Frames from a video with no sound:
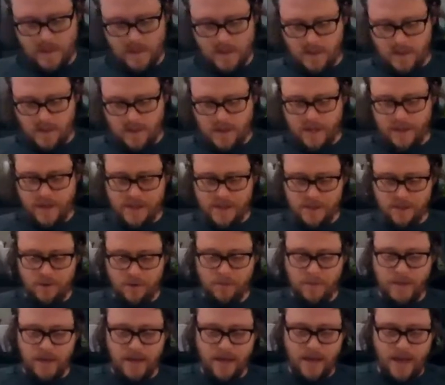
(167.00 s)
And this will
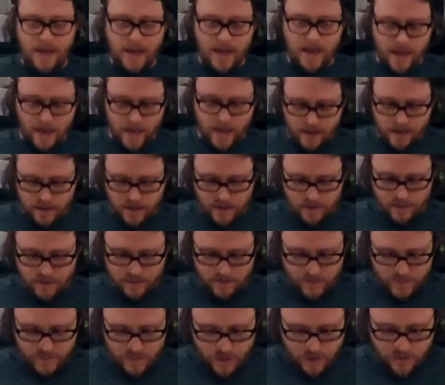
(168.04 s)
be a
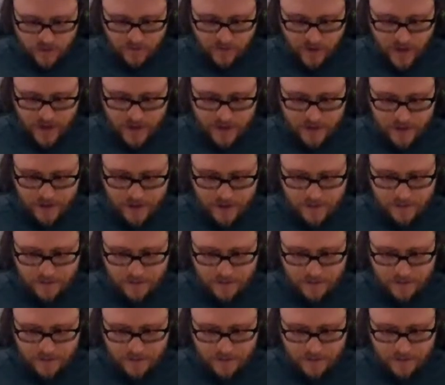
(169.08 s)
viewfinder.